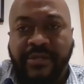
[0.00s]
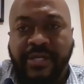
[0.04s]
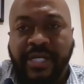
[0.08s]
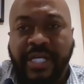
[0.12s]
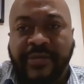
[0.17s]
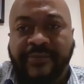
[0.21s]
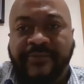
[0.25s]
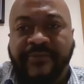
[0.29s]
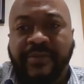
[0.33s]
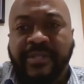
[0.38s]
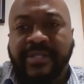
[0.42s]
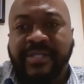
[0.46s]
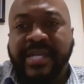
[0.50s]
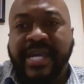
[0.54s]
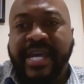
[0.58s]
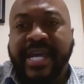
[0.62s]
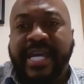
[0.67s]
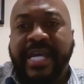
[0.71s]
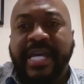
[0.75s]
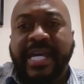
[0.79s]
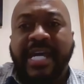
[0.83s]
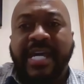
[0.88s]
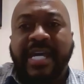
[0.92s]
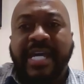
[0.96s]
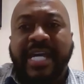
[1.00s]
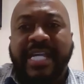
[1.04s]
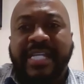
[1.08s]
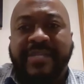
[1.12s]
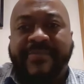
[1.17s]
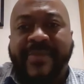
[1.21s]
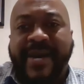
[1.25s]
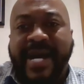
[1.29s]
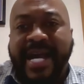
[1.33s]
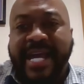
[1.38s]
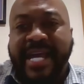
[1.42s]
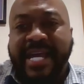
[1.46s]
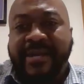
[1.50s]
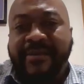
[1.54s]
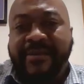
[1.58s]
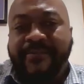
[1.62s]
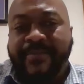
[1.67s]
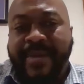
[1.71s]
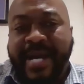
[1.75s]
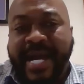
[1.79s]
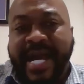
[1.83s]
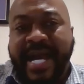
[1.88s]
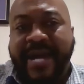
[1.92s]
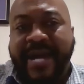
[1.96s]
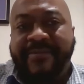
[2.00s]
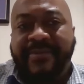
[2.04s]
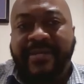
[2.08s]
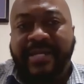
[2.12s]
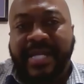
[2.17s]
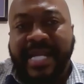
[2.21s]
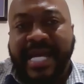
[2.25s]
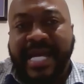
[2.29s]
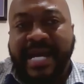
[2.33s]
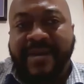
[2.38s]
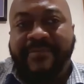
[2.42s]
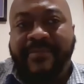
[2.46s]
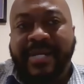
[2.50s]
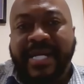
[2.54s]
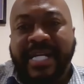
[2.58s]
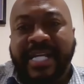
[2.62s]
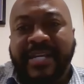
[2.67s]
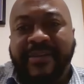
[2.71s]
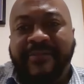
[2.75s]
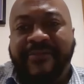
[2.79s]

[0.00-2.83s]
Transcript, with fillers: If you think it's by by having a lot of money,